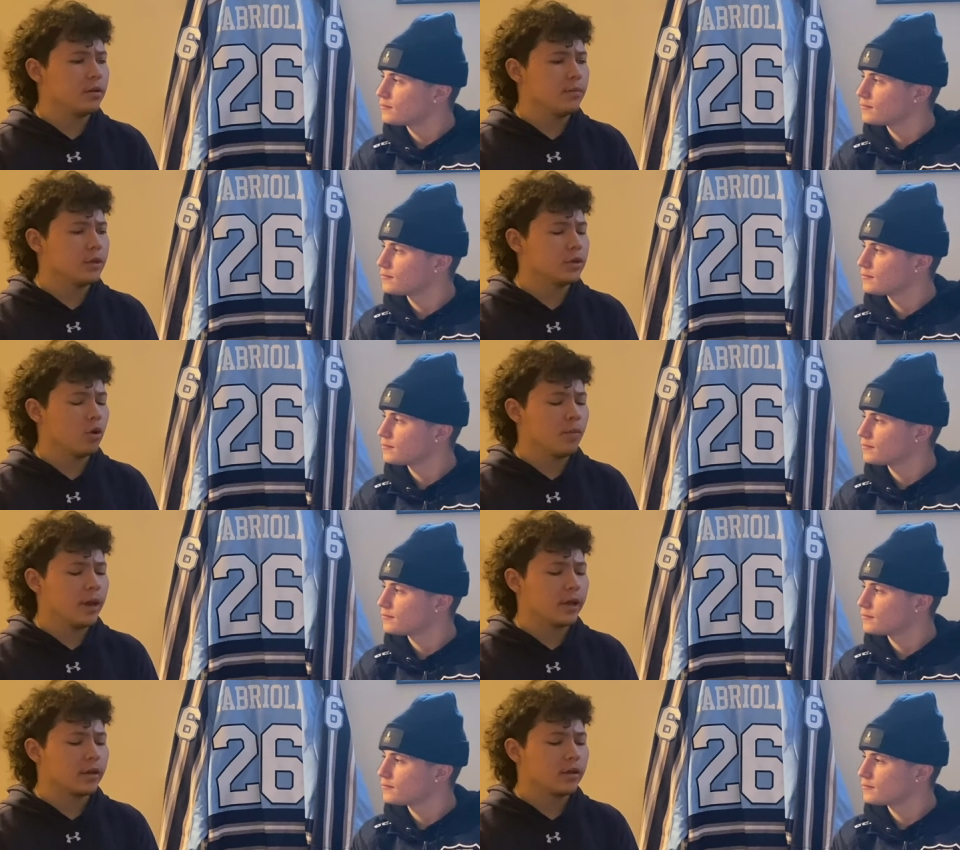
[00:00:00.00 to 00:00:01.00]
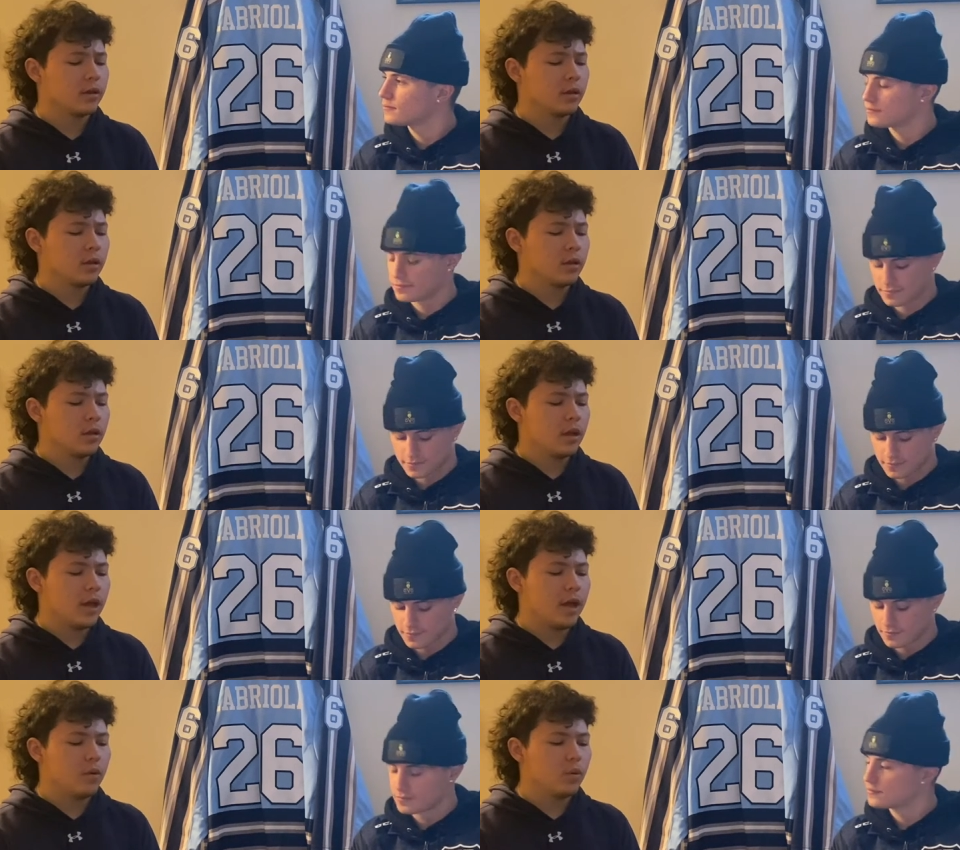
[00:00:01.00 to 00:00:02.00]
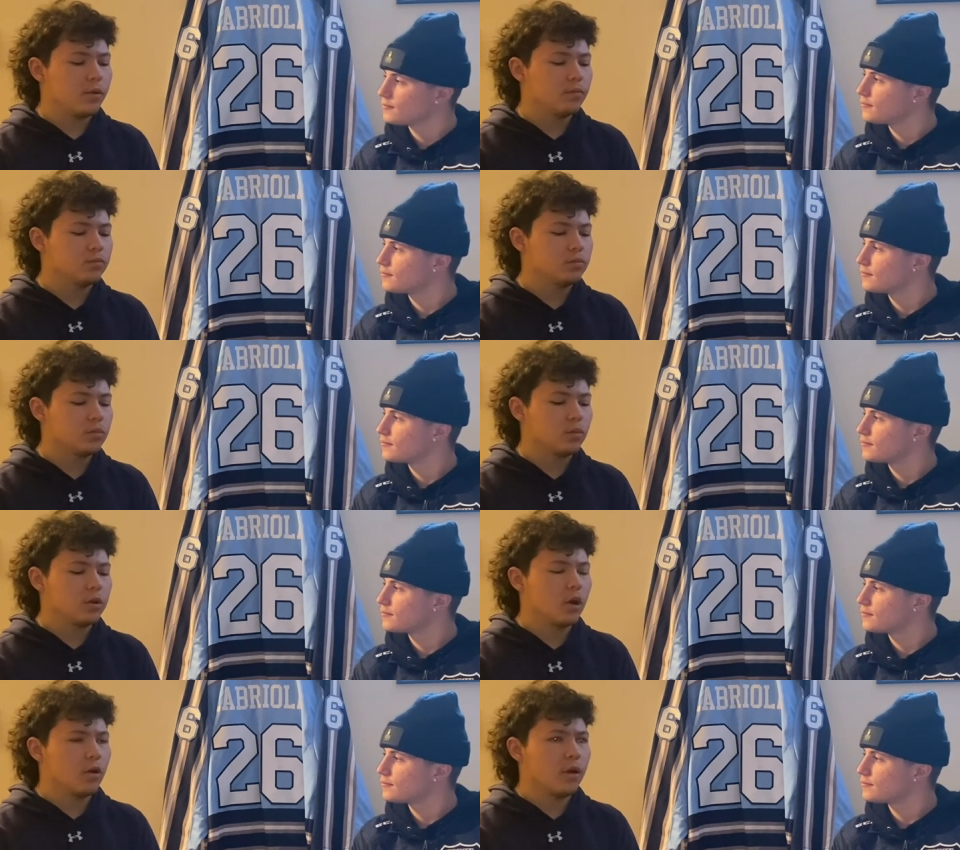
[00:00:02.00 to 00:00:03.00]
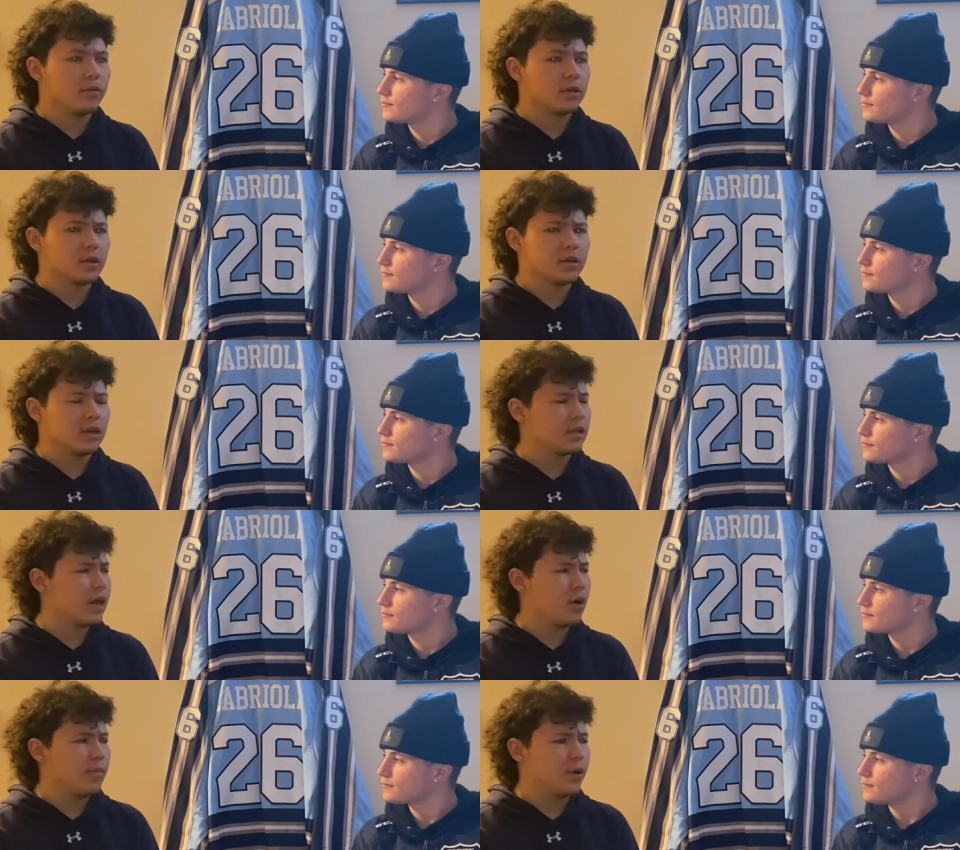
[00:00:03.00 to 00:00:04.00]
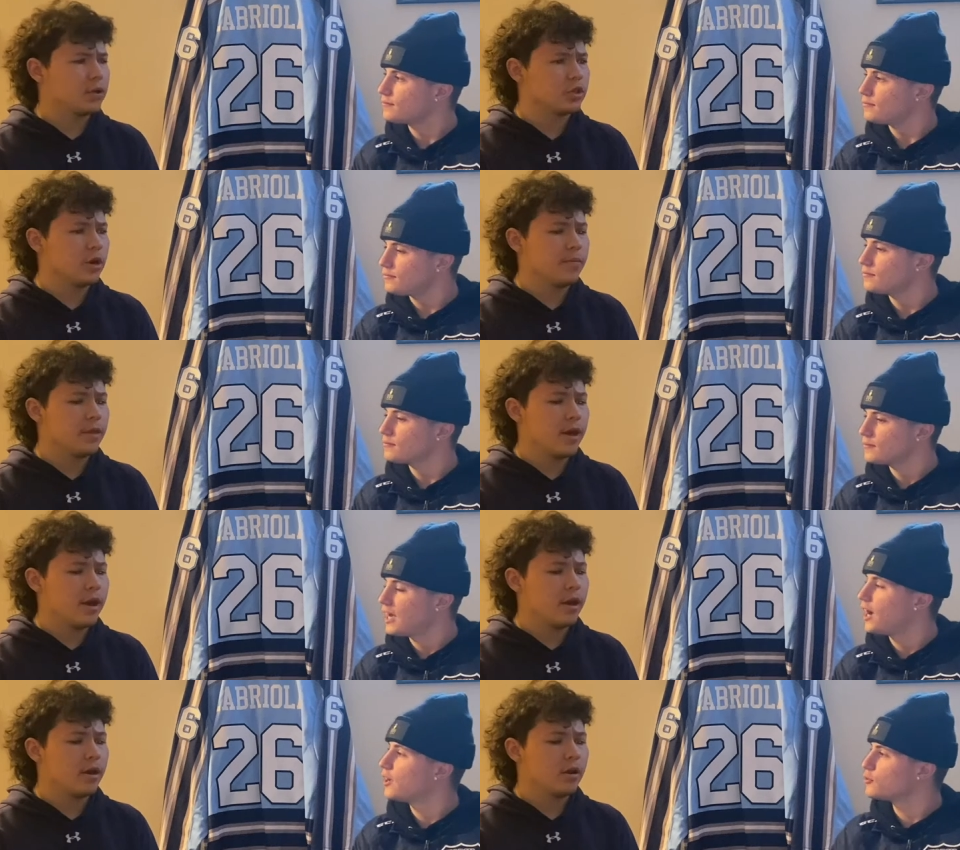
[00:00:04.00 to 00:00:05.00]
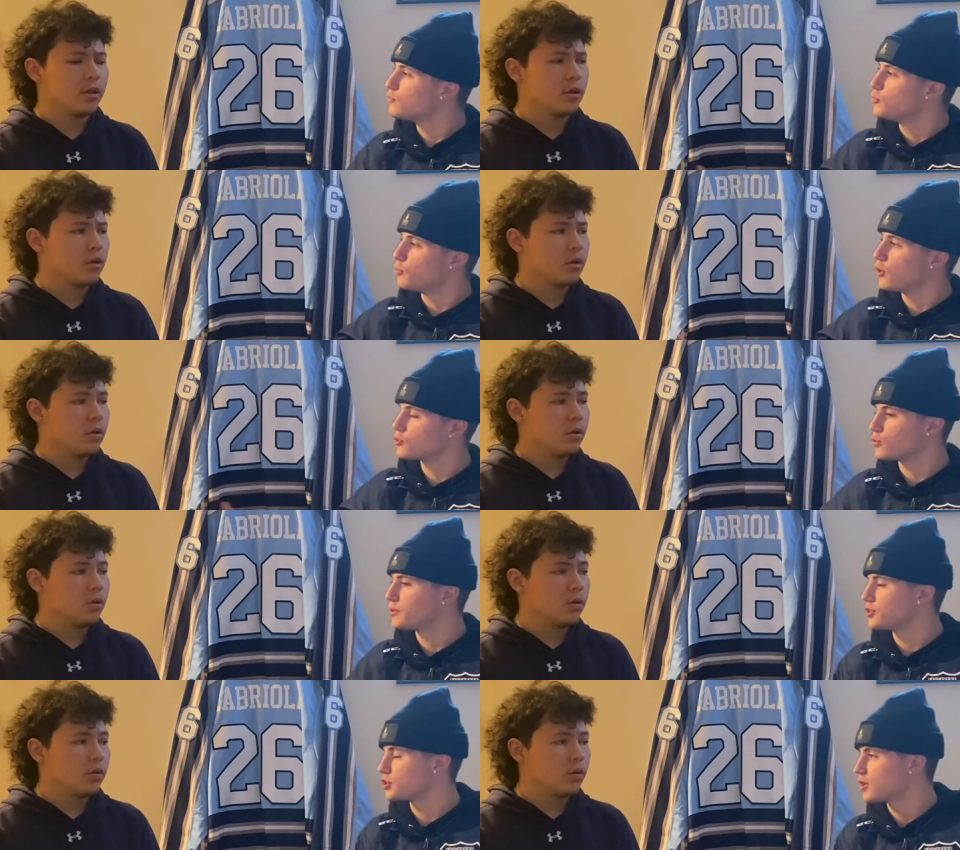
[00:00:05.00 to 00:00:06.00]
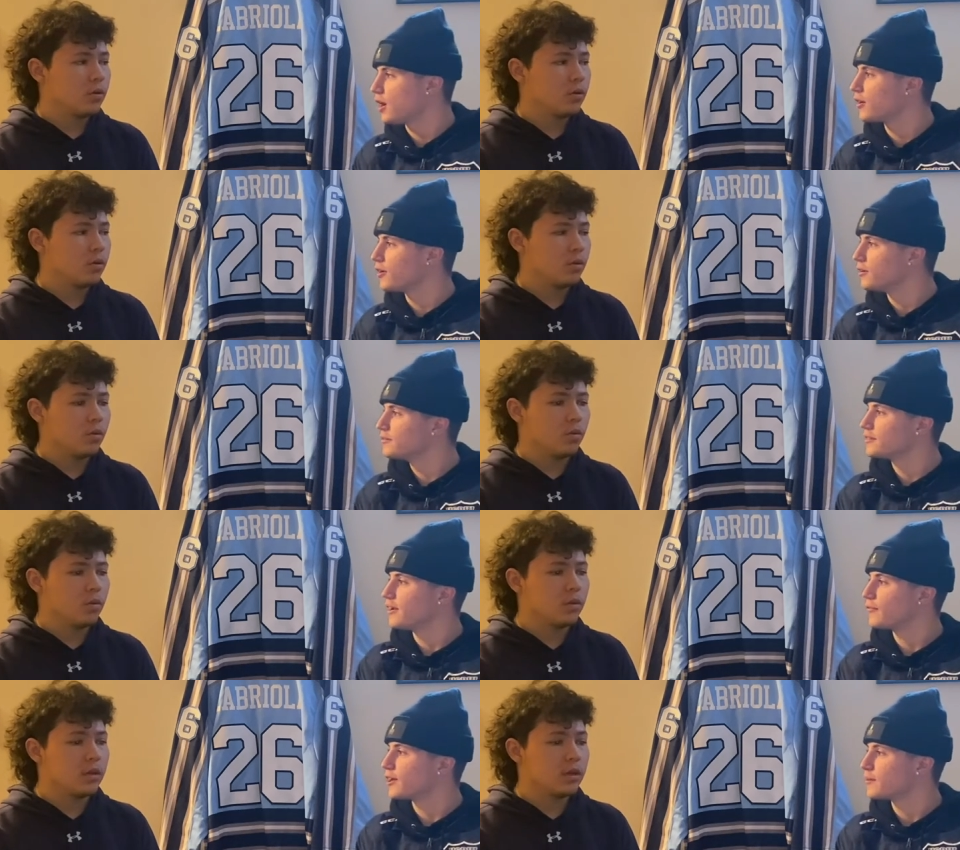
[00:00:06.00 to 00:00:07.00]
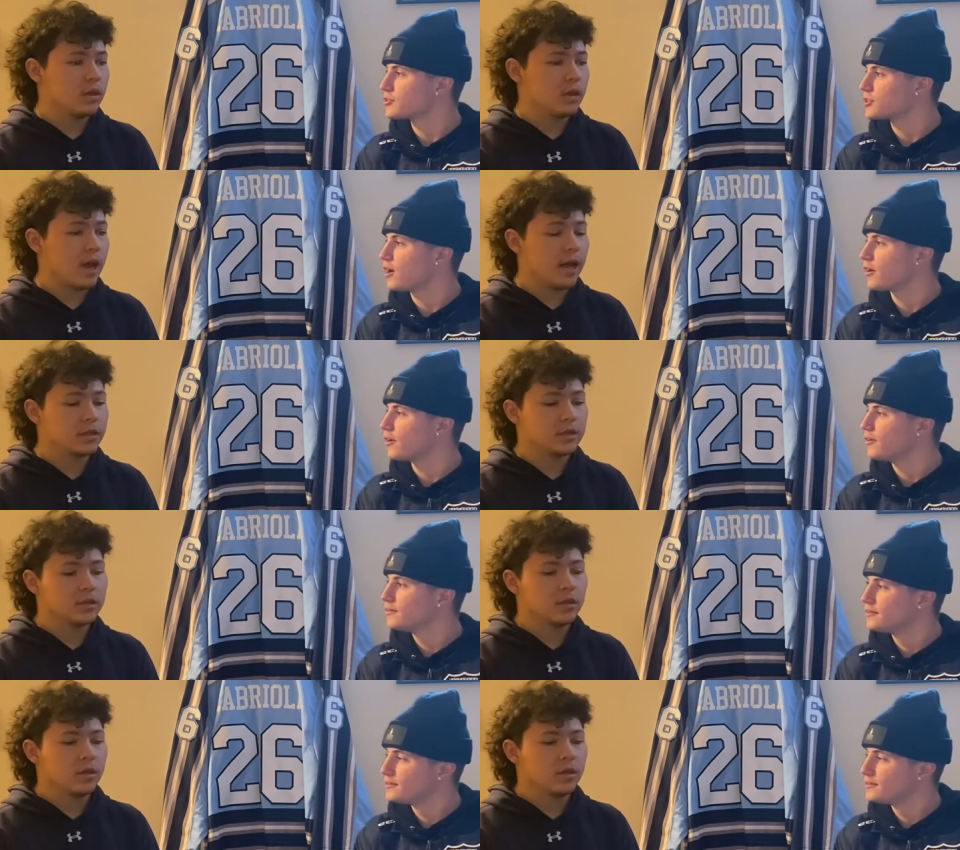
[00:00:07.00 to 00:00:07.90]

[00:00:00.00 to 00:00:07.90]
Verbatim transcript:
Speaker 1: in Potomac, and we we'd go. That was like a six-hour bus trip there. Uh,
Speaker 2: we also went to Chicago. Can't forget about Chicago. Yes,